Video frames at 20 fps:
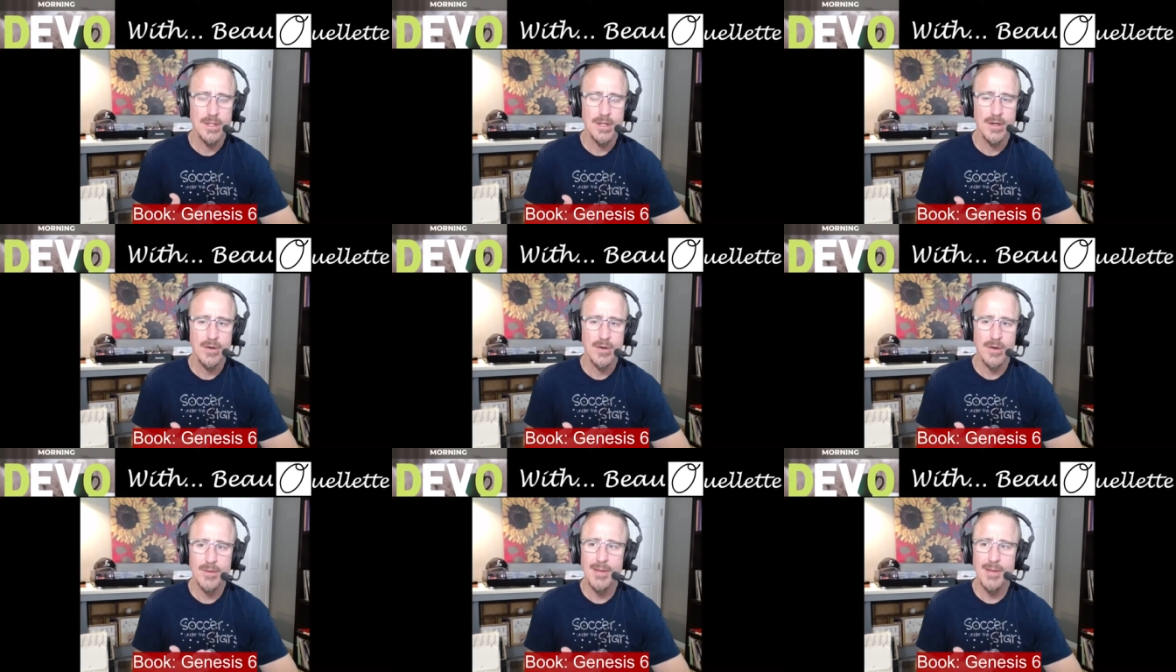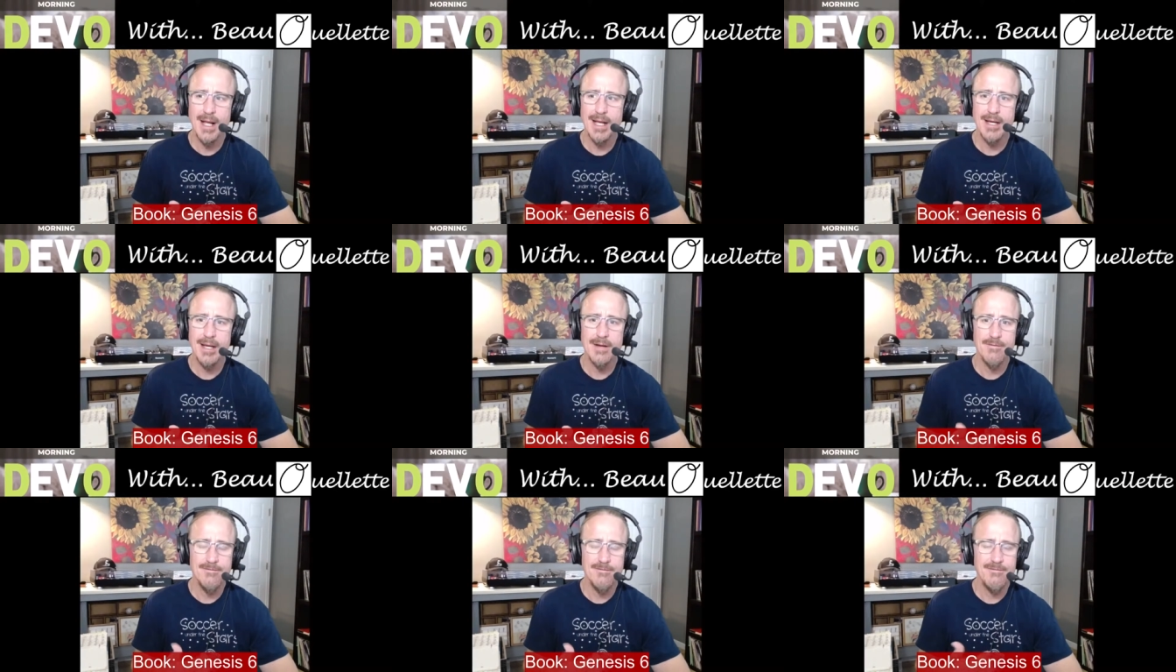Or am I
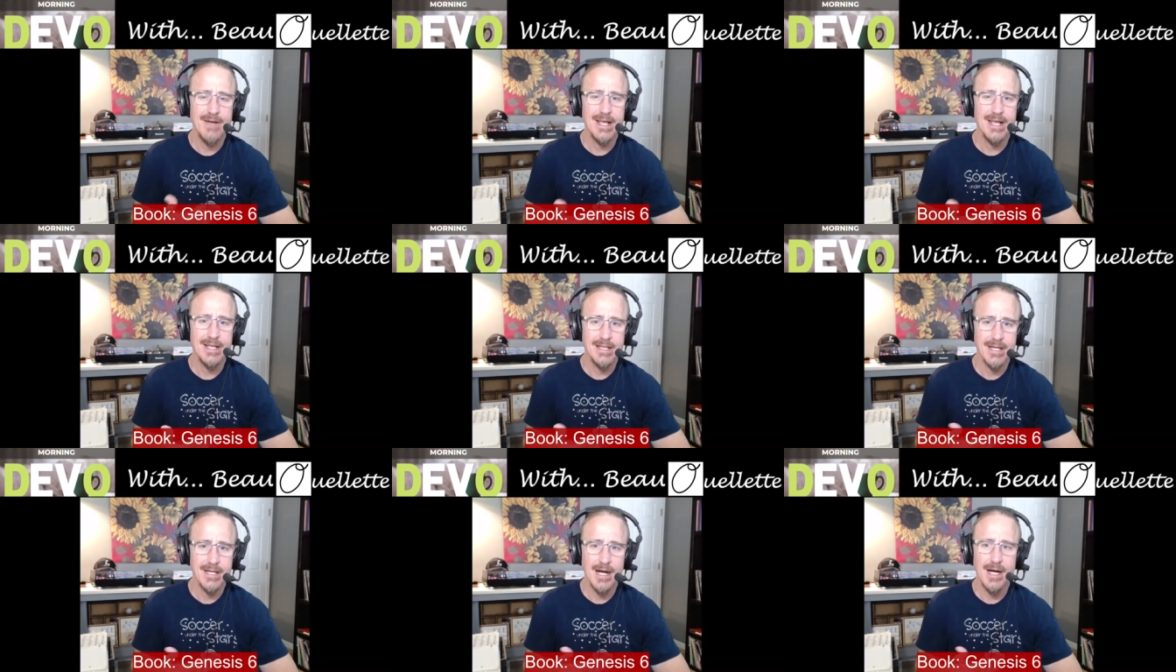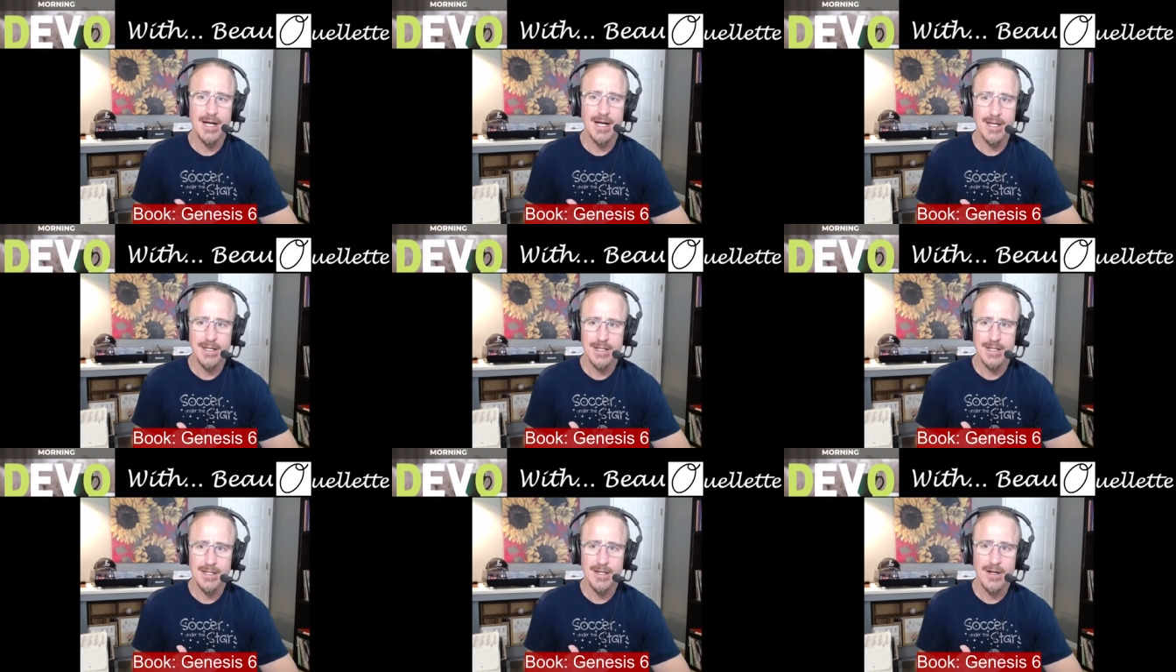going to fight
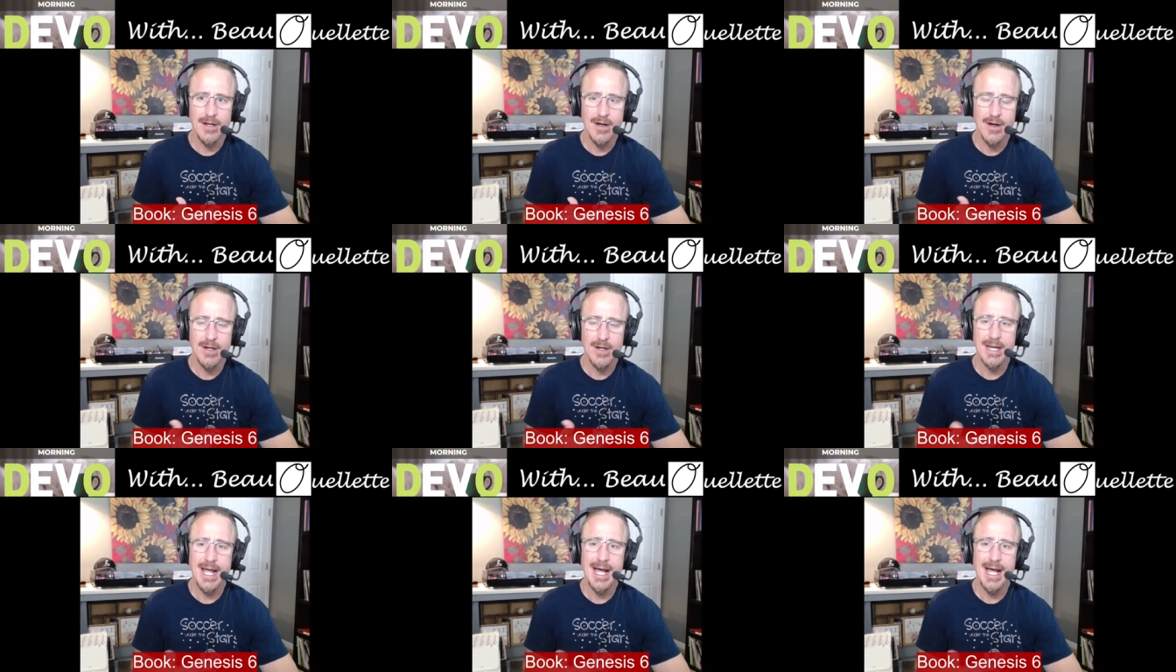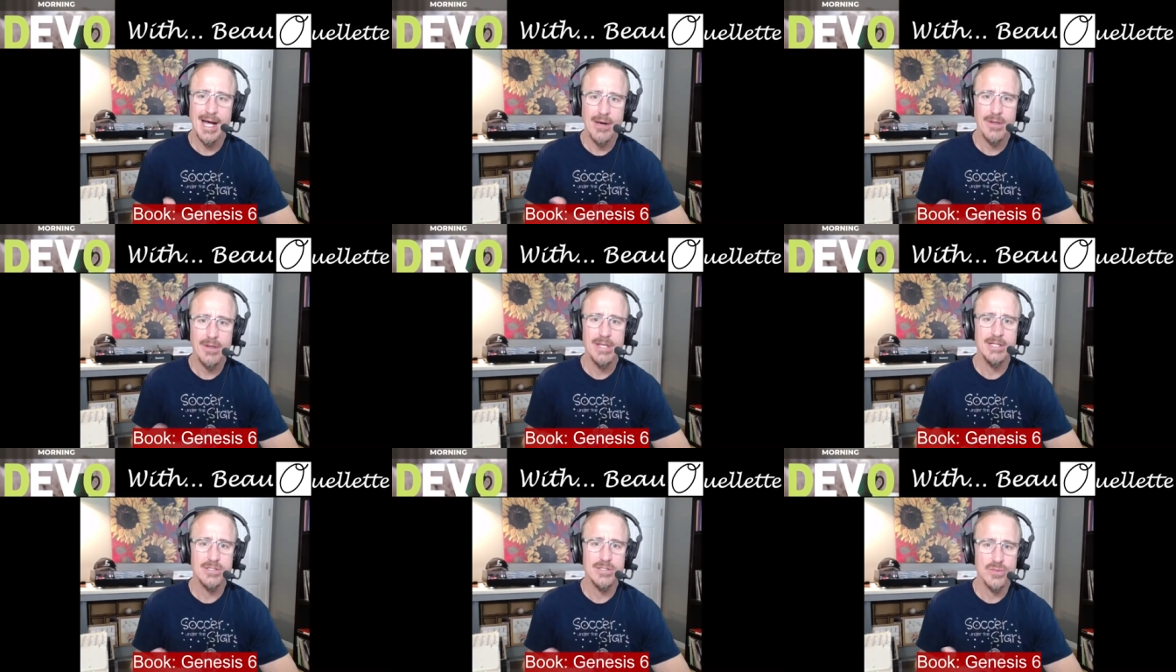God on how
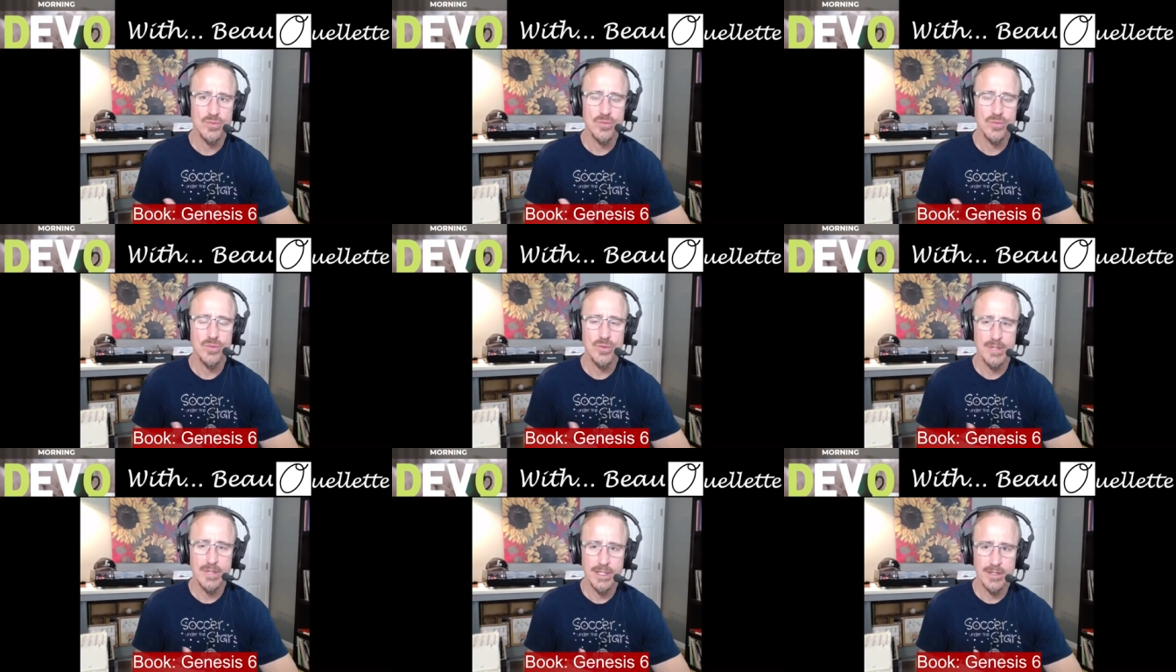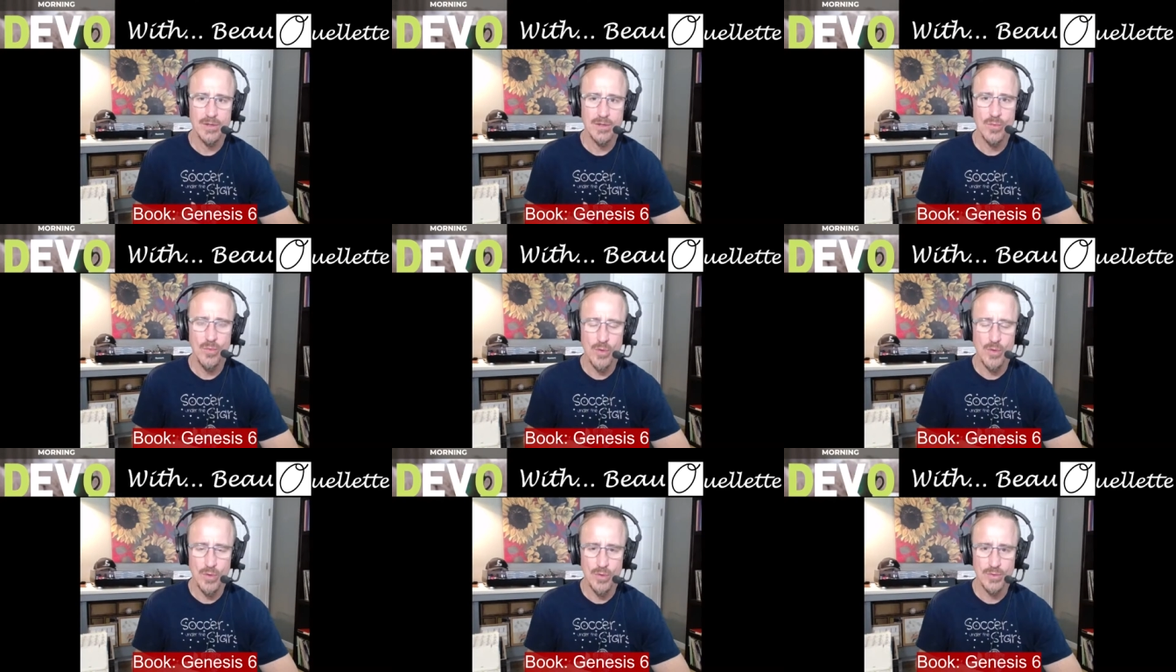he's ruling the
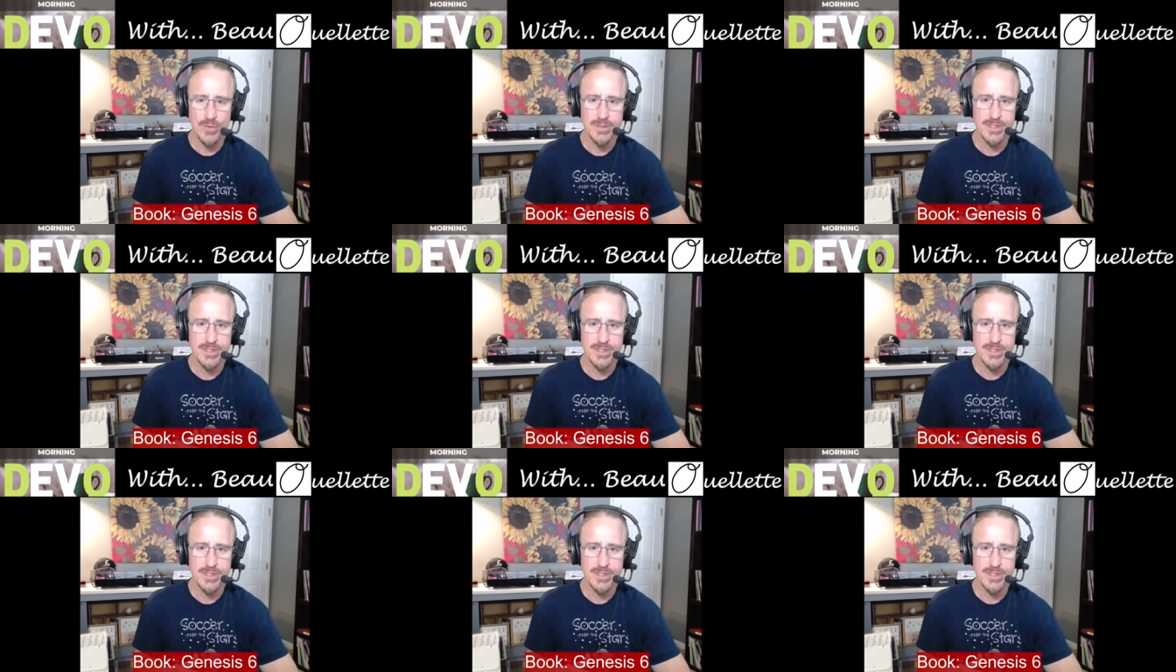world?